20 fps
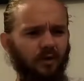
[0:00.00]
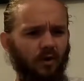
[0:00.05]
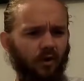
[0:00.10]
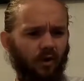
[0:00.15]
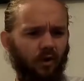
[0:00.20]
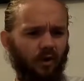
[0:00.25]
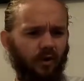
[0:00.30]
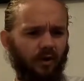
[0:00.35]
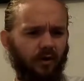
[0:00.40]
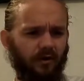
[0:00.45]

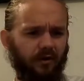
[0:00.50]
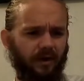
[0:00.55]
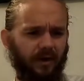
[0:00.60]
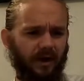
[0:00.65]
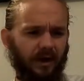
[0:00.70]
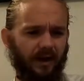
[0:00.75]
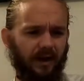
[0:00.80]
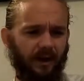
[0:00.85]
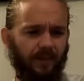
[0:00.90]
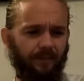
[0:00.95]
or
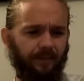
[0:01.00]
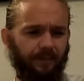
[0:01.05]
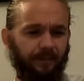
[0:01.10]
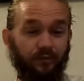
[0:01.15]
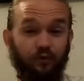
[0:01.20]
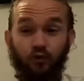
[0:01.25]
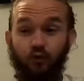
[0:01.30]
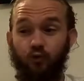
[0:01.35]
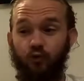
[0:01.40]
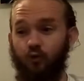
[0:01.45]

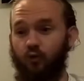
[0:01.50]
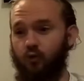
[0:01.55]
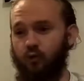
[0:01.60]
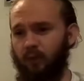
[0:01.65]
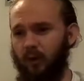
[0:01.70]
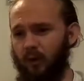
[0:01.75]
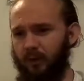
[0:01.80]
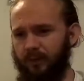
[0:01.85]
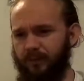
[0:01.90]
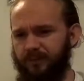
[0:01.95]
um, two-row
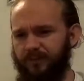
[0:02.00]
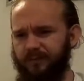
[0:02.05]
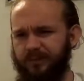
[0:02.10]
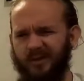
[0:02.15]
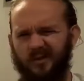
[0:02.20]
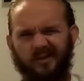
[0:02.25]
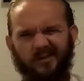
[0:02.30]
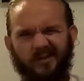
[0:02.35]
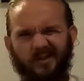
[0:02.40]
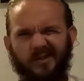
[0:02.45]
malt,
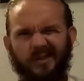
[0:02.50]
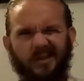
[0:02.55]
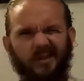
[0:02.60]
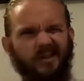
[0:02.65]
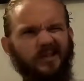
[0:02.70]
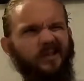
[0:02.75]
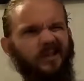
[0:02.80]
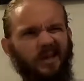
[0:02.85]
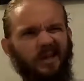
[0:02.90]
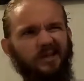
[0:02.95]
which it
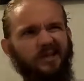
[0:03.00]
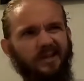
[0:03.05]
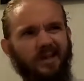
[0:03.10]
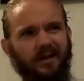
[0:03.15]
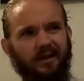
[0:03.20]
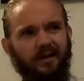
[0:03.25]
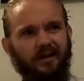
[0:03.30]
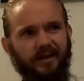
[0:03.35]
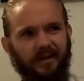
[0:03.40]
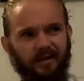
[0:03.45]
does taste
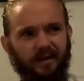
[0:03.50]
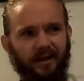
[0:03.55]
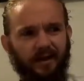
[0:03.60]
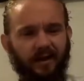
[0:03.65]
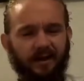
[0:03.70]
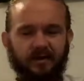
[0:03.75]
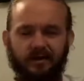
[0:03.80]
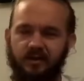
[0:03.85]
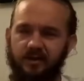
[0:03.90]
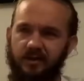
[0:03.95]
kind of like
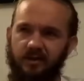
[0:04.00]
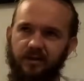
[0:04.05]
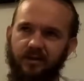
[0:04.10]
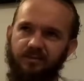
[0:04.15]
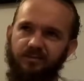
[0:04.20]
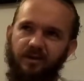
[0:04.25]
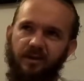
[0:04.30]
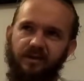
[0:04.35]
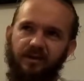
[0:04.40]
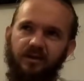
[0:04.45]
that, actually, in
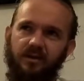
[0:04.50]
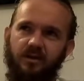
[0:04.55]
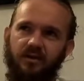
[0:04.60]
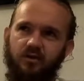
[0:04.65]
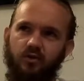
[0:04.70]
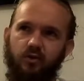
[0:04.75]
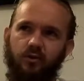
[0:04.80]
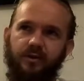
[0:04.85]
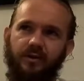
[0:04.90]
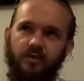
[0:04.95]
this beer. I think
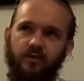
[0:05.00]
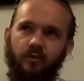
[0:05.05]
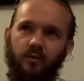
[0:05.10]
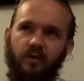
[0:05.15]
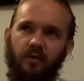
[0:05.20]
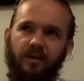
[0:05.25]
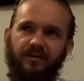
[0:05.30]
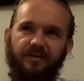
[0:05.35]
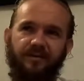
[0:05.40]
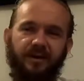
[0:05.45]
this will, this
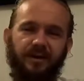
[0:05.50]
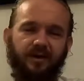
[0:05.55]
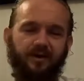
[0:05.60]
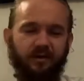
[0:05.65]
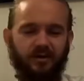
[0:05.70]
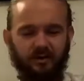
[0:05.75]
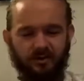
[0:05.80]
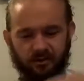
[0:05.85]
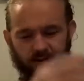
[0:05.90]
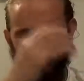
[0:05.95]
will have a bit of
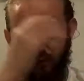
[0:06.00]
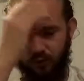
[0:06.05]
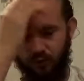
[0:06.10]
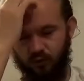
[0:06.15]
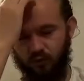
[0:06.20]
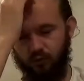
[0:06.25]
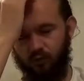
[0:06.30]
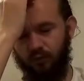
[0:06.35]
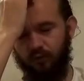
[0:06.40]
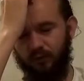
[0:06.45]
crystal or
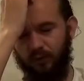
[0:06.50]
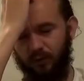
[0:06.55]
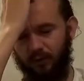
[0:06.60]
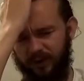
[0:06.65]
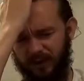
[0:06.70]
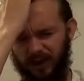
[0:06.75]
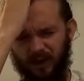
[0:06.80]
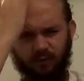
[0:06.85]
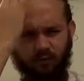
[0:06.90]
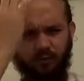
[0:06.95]
two-row
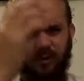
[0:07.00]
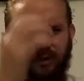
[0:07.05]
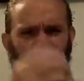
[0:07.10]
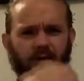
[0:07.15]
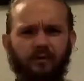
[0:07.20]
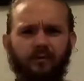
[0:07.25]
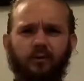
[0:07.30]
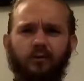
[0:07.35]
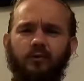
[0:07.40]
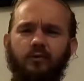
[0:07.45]
malt, and I really
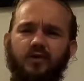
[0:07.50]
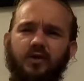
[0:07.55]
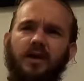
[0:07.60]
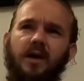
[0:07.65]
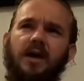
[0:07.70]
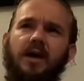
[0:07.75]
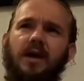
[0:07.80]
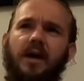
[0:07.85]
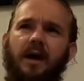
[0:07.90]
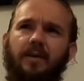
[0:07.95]
love those
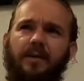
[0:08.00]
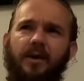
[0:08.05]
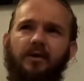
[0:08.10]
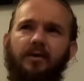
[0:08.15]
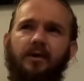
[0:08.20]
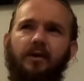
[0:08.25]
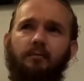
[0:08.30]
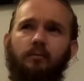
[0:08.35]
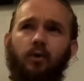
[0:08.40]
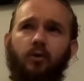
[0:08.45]

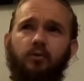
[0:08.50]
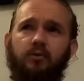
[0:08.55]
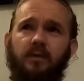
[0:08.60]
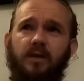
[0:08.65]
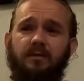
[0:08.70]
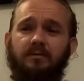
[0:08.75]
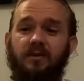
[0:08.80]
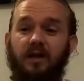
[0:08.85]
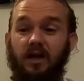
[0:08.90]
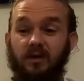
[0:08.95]
American malt
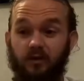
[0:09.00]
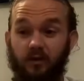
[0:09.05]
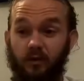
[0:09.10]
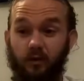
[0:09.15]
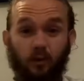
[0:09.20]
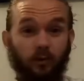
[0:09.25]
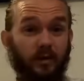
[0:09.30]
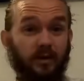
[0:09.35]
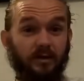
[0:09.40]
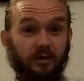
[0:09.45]
types, actually.
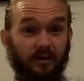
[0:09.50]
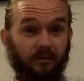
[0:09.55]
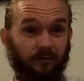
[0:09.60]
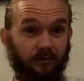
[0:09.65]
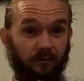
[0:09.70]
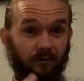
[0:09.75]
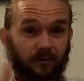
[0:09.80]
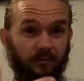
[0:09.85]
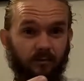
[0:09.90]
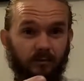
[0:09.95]
They're quite
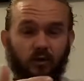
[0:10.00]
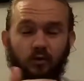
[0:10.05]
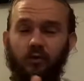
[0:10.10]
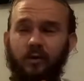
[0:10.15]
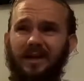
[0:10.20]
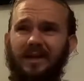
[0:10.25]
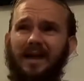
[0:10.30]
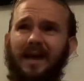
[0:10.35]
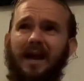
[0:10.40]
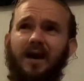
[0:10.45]
different from, you know,
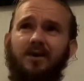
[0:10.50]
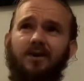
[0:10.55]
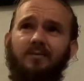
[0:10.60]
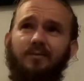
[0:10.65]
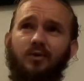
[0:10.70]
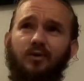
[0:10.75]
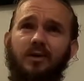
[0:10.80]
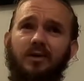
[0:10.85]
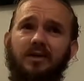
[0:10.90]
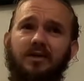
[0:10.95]
the Cara
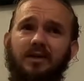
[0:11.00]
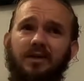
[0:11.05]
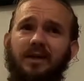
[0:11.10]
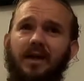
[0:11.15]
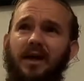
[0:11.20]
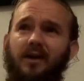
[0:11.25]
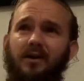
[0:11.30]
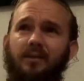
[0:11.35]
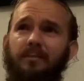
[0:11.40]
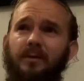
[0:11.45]
Munichs and
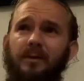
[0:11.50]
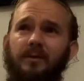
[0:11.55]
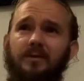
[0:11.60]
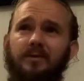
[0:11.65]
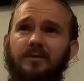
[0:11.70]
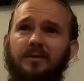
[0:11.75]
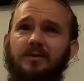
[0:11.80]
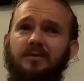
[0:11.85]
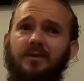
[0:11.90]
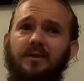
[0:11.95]
Cara
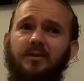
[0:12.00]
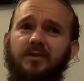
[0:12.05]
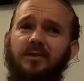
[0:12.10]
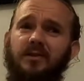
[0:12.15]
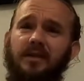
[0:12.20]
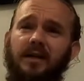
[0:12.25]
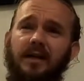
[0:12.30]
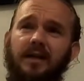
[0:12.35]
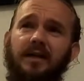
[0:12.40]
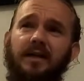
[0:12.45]
Pils and things
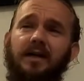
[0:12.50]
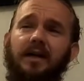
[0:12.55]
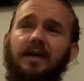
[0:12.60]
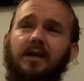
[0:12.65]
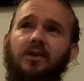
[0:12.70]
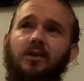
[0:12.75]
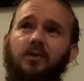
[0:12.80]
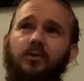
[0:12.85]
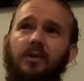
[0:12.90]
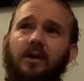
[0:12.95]
like that
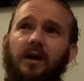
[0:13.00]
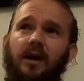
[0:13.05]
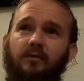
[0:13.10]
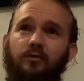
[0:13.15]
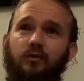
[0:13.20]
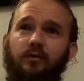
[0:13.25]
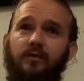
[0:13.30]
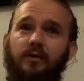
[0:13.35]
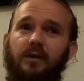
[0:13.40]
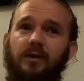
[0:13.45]
that we
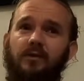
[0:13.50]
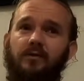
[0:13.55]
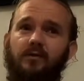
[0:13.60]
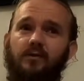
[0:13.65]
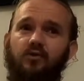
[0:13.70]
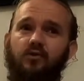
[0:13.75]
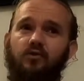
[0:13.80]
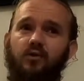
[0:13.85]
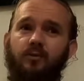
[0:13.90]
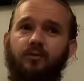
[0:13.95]
have over here
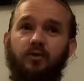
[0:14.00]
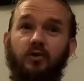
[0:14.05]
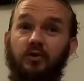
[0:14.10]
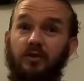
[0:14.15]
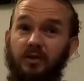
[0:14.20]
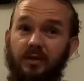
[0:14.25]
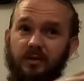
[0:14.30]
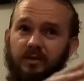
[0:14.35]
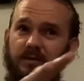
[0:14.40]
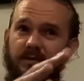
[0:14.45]
in Europe. It's
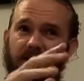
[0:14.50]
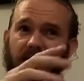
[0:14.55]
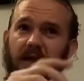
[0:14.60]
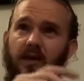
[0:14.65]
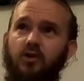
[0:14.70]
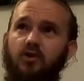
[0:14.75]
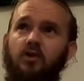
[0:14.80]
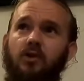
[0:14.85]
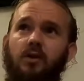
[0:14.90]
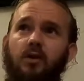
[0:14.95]
just the
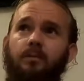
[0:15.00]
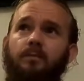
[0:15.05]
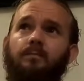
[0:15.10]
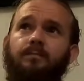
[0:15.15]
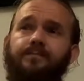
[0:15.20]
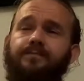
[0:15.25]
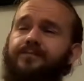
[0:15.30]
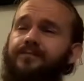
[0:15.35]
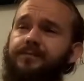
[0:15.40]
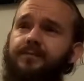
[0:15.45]
texture of them